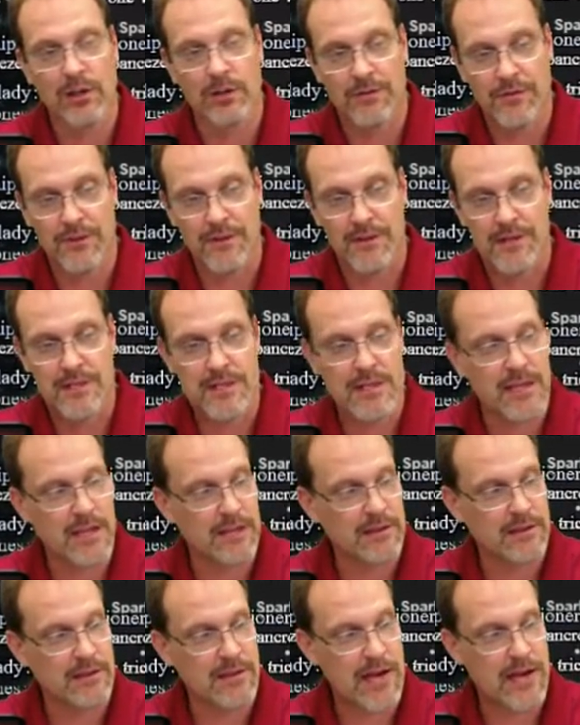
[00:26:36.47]
for this
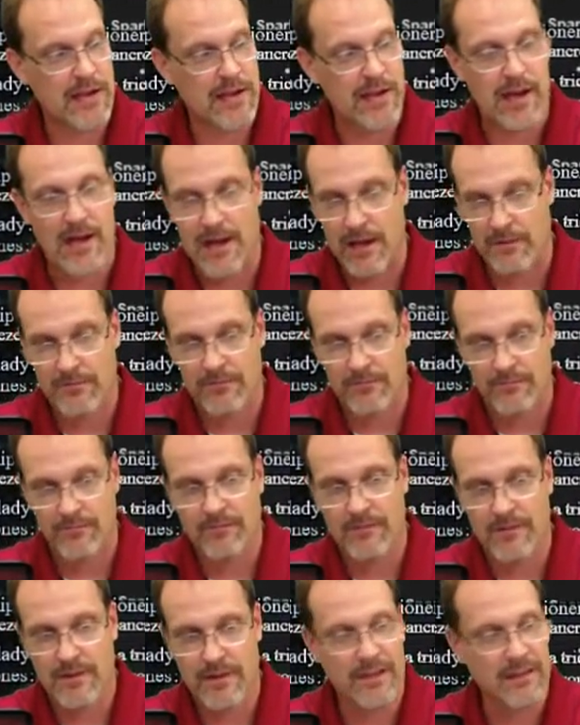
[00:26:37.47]
thing that
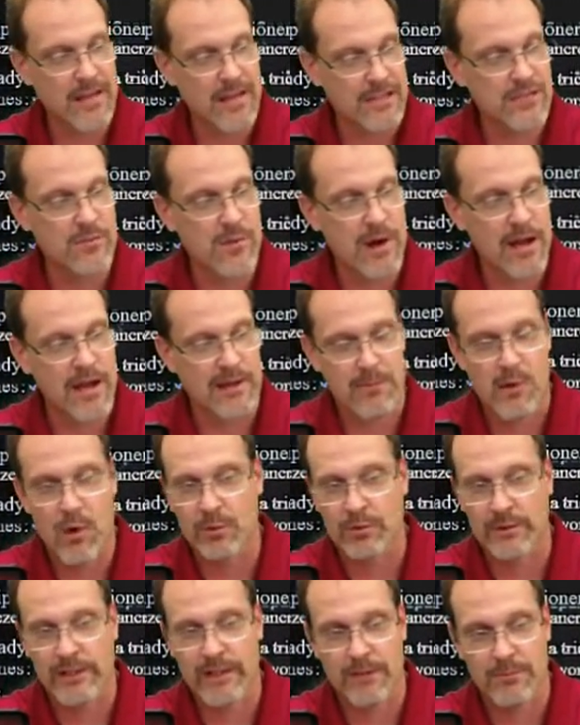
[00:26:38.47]
I'm. That's why I'm
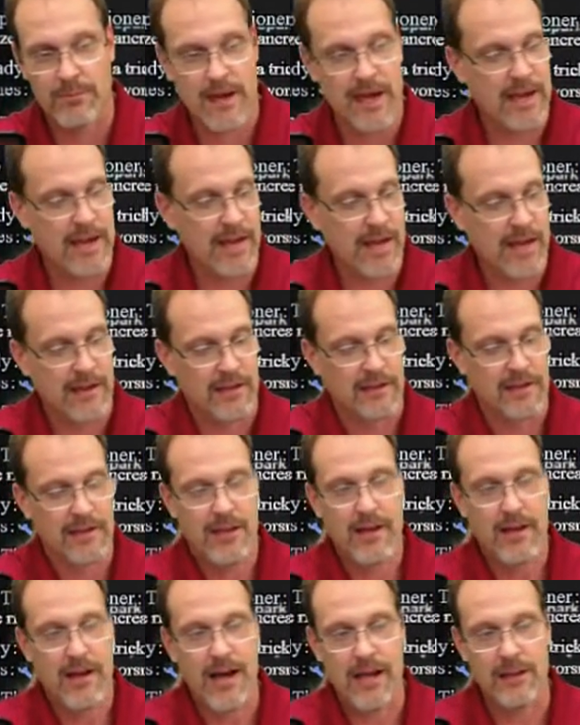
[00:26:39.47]
holding it in my hand.
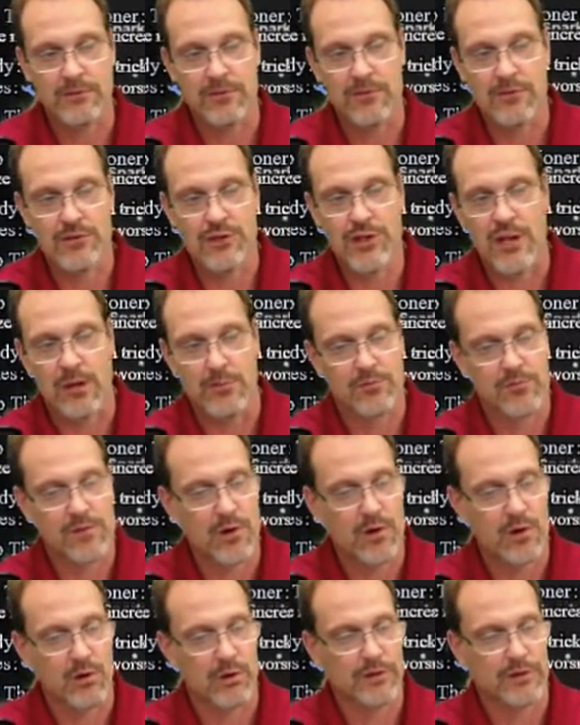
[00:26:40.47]
I'm too cheap
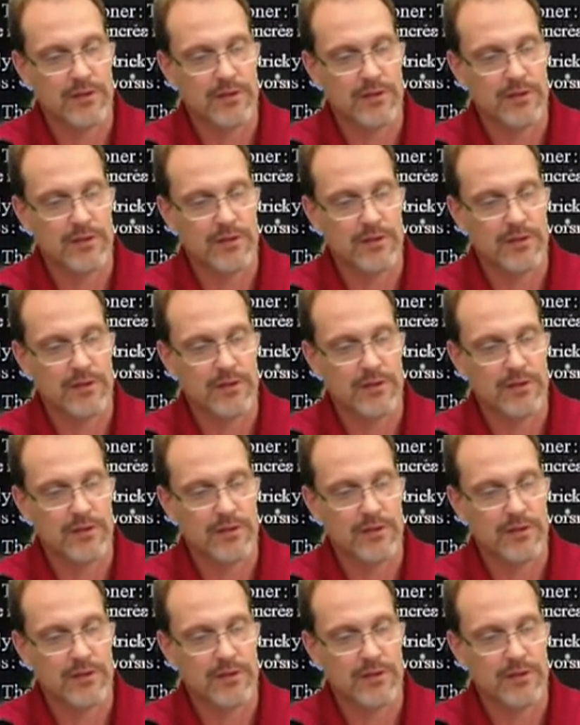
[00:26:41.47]
to hold.